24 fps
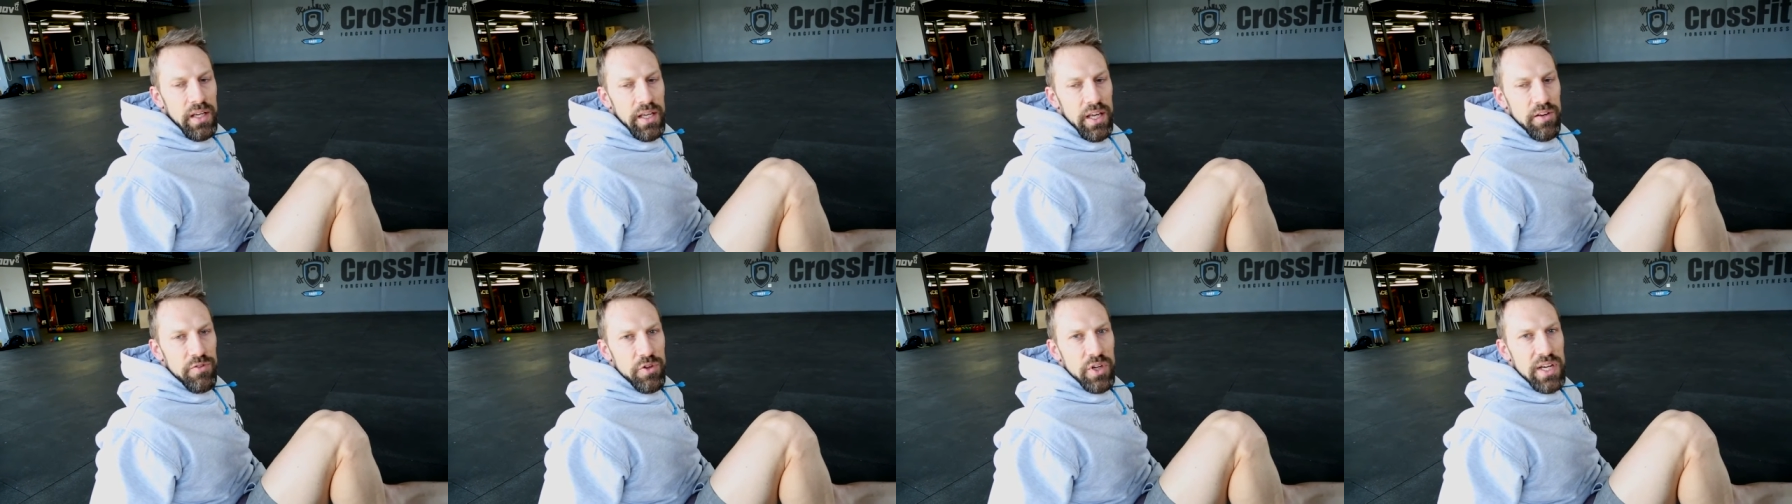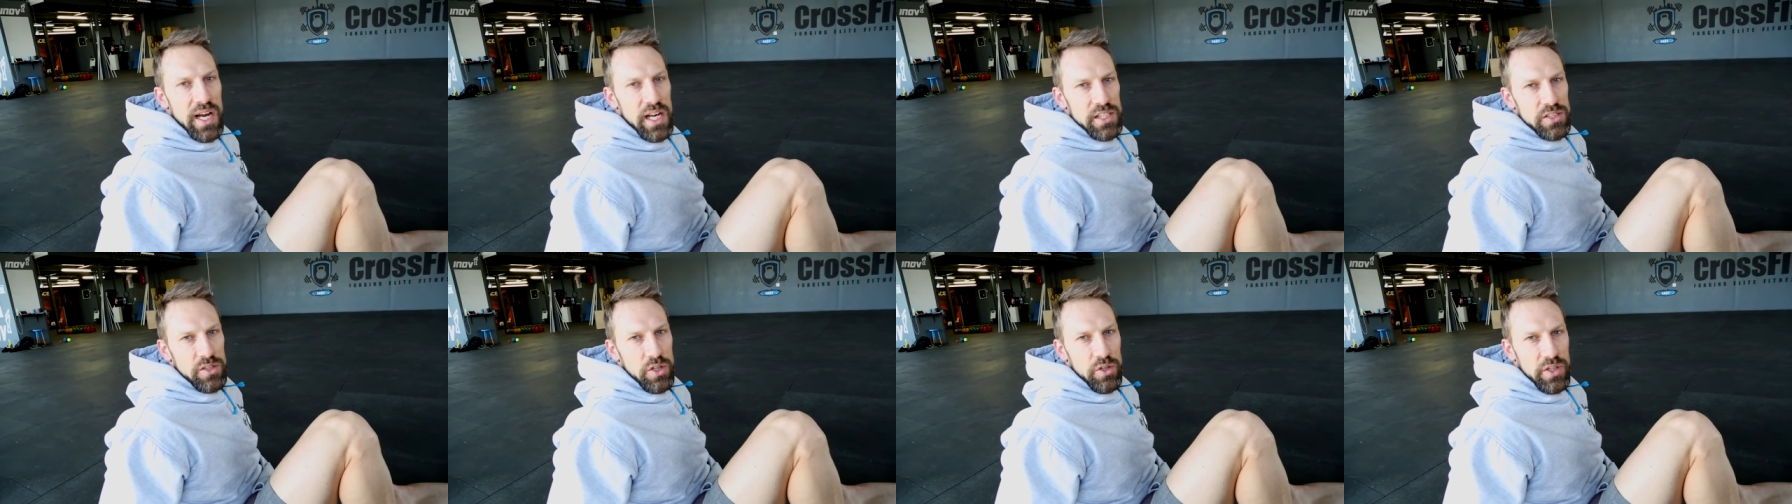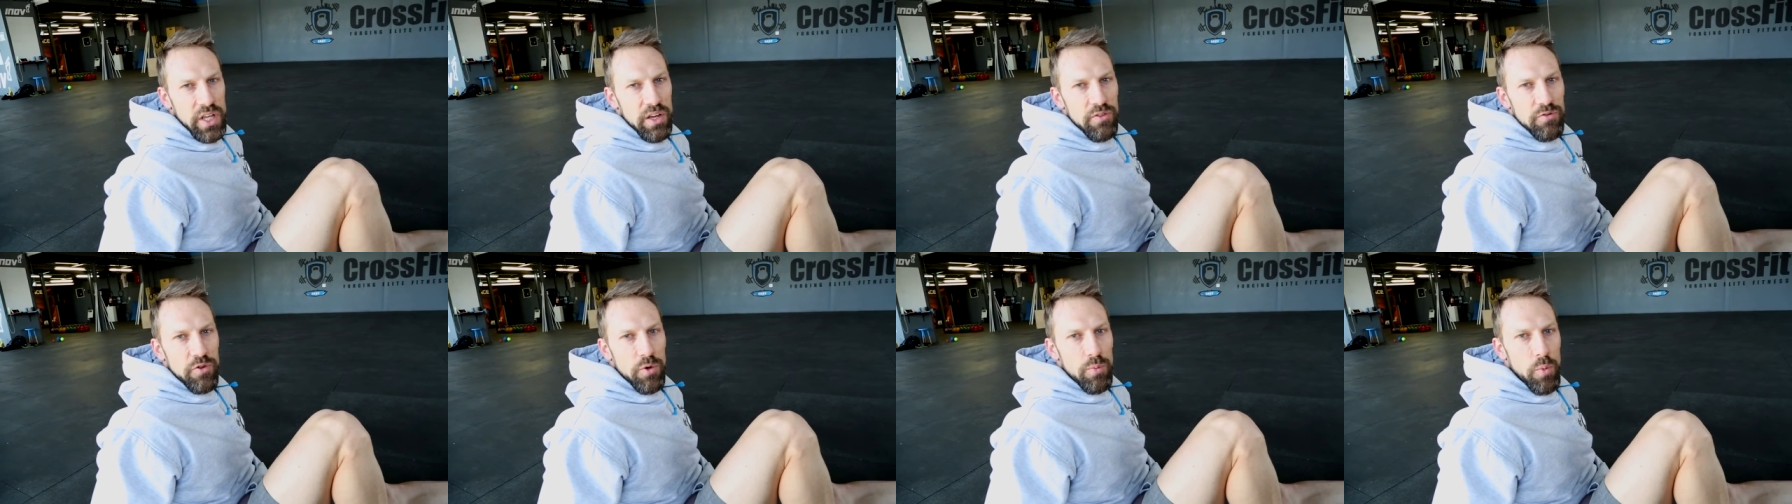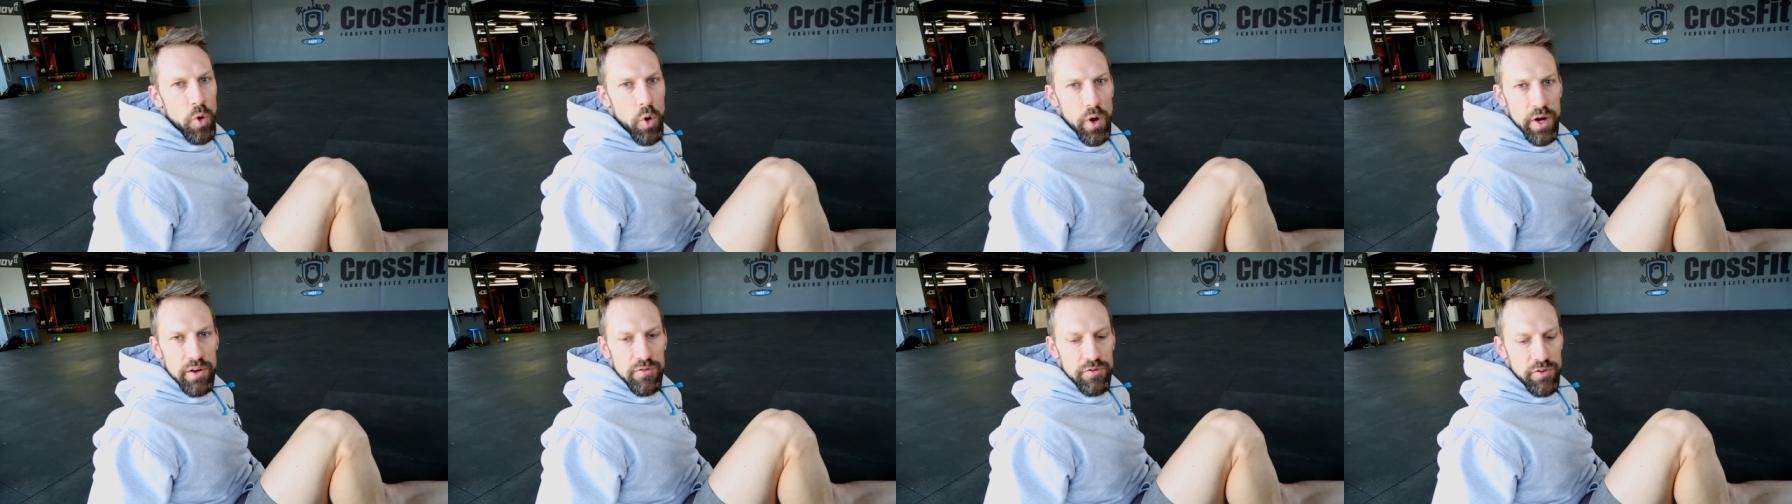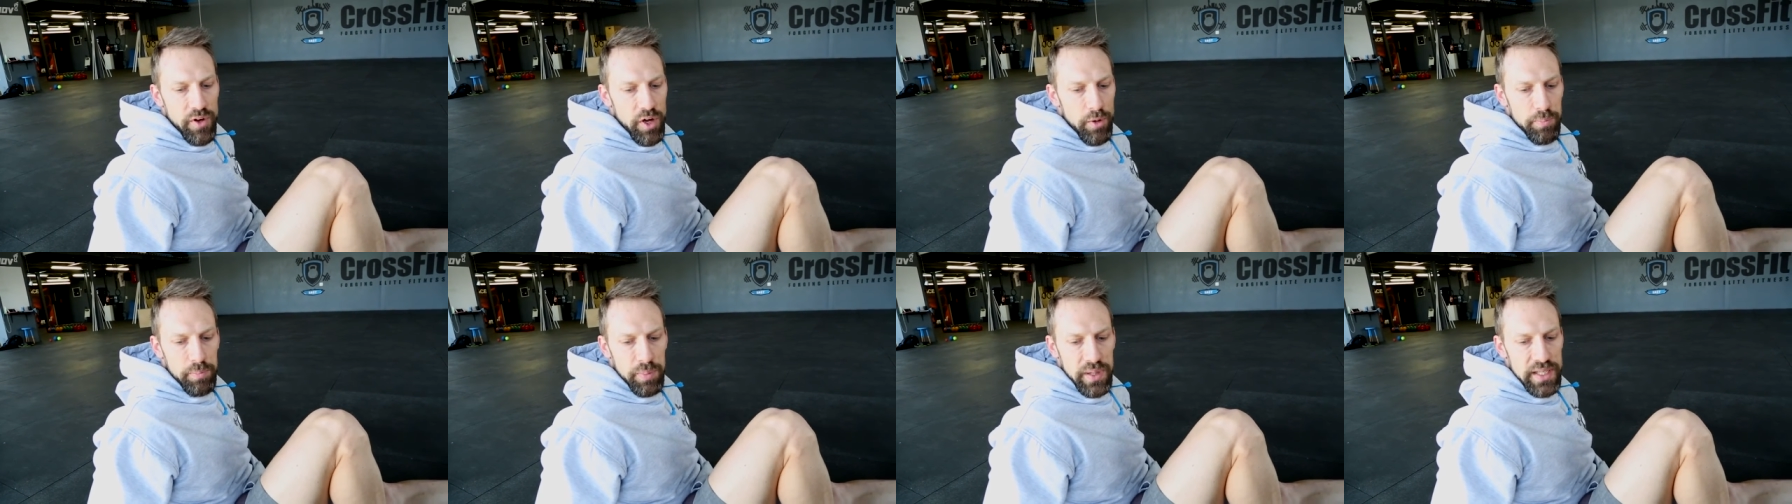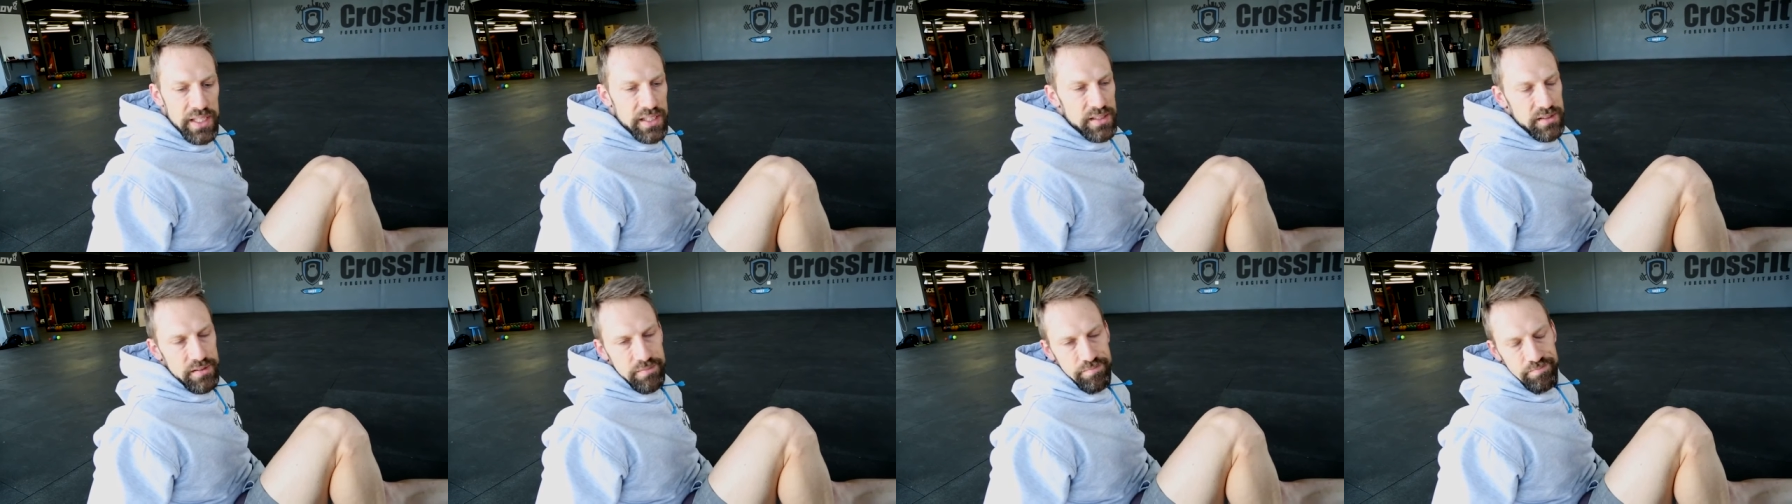if you guys are looking for more info,
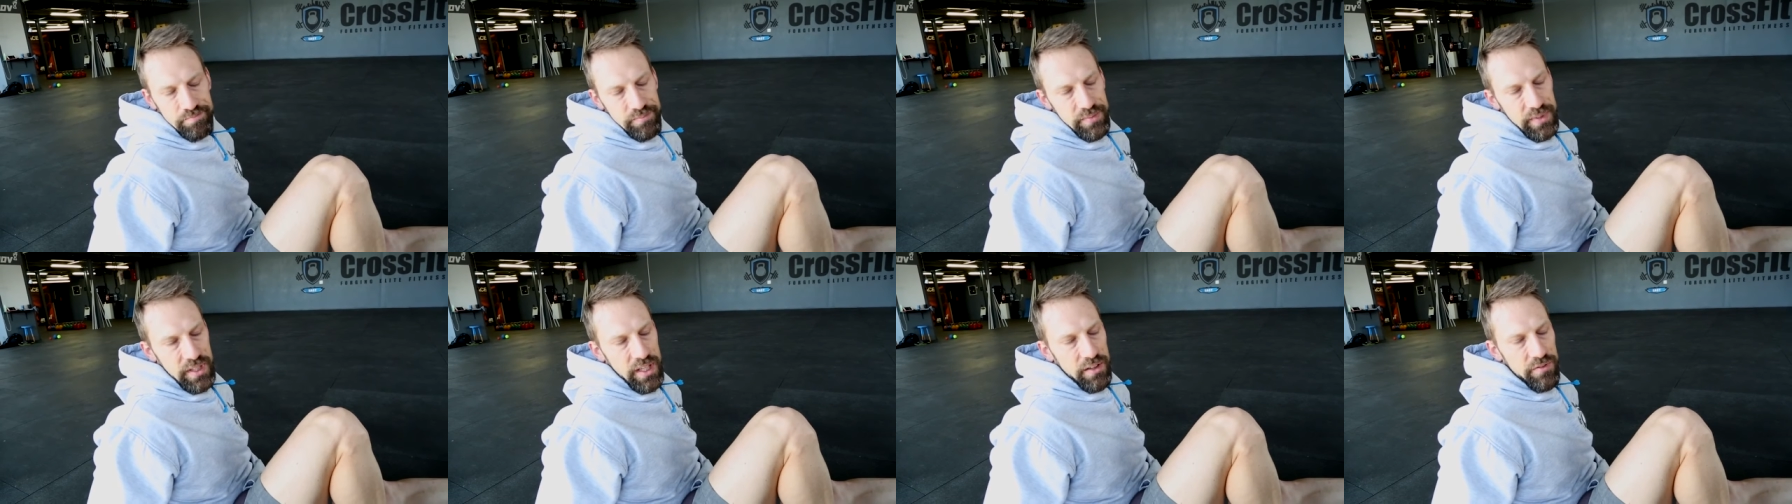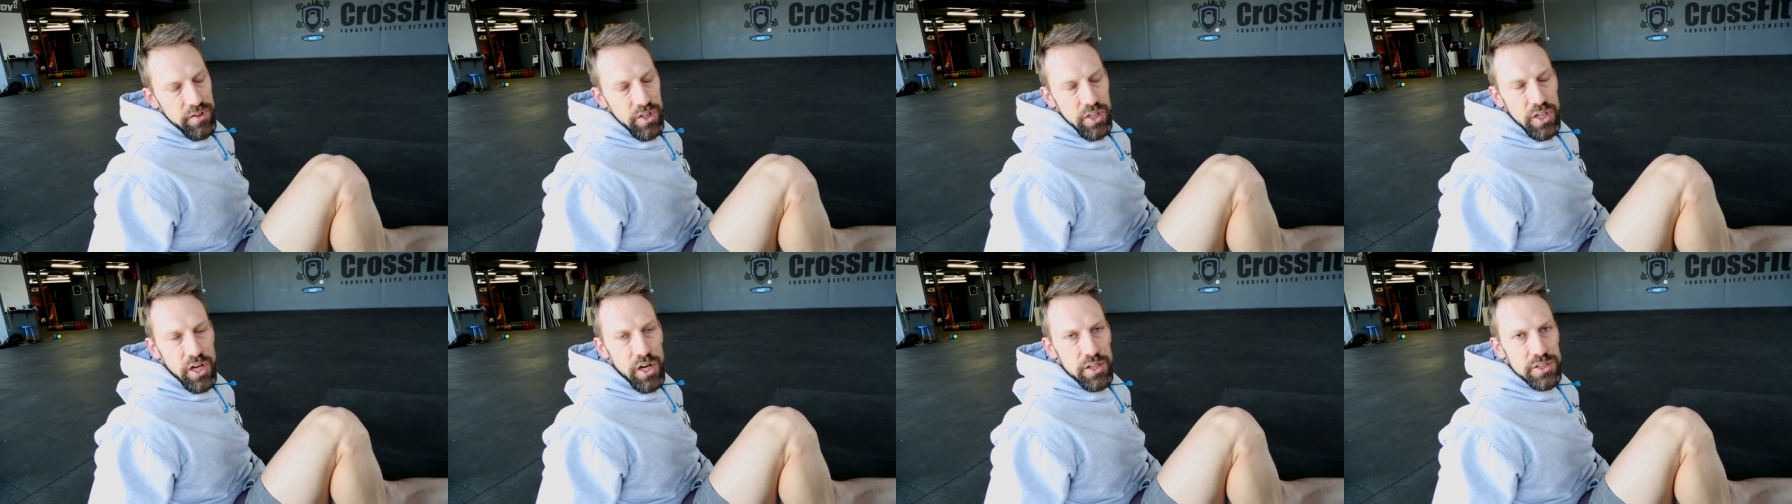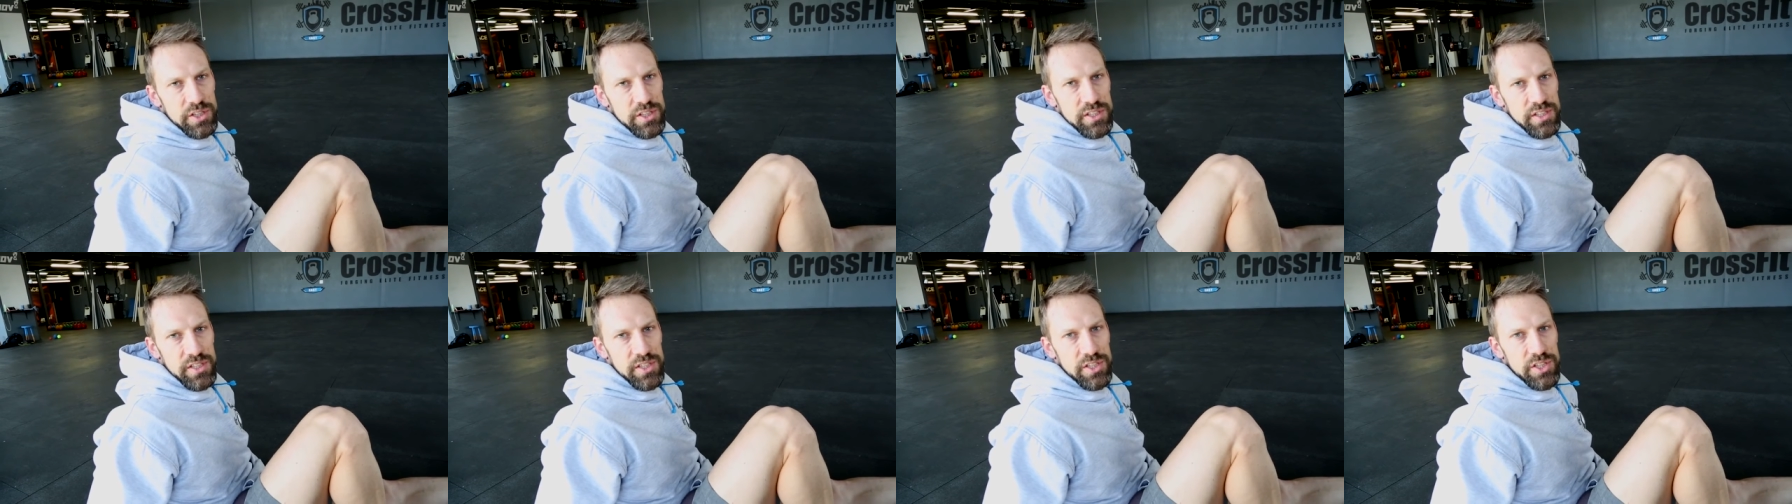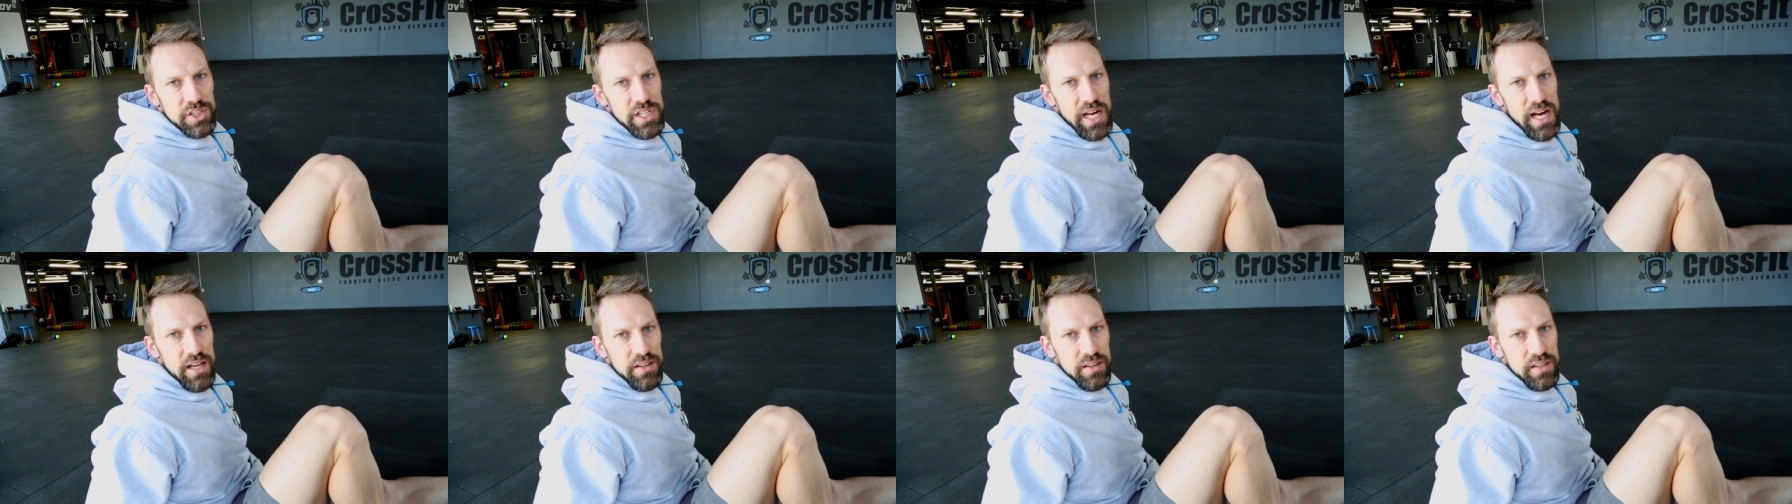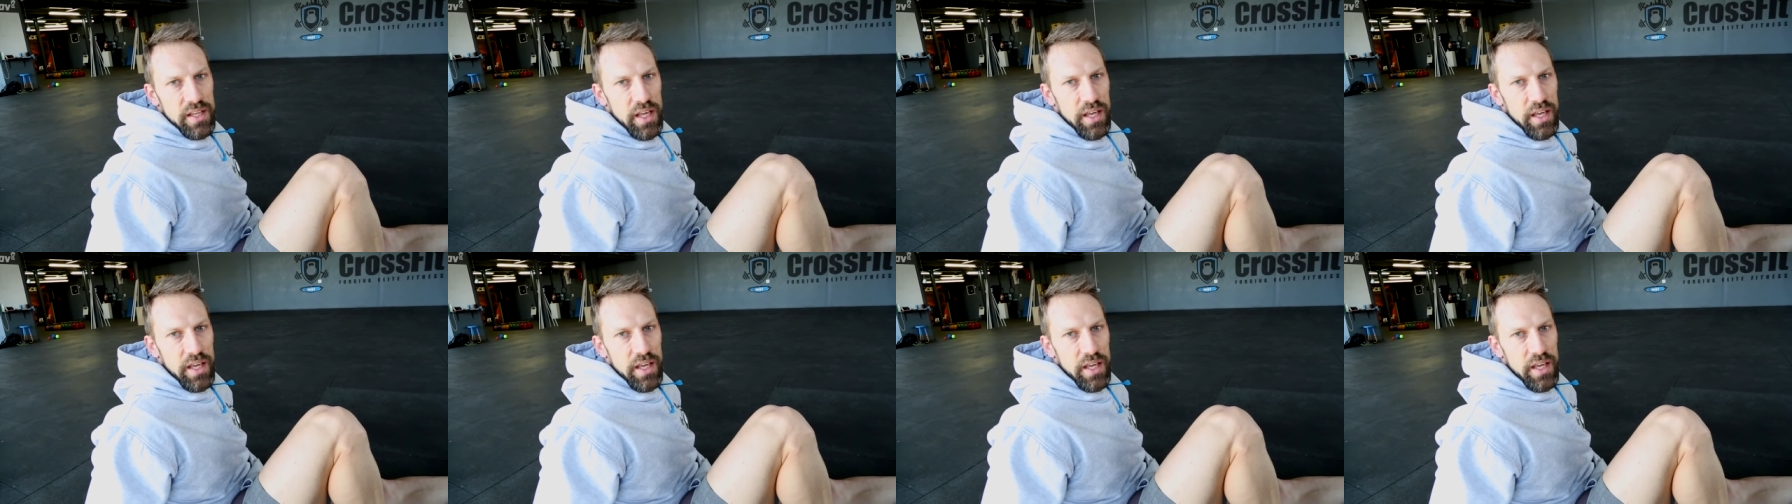please give the coaches a shout.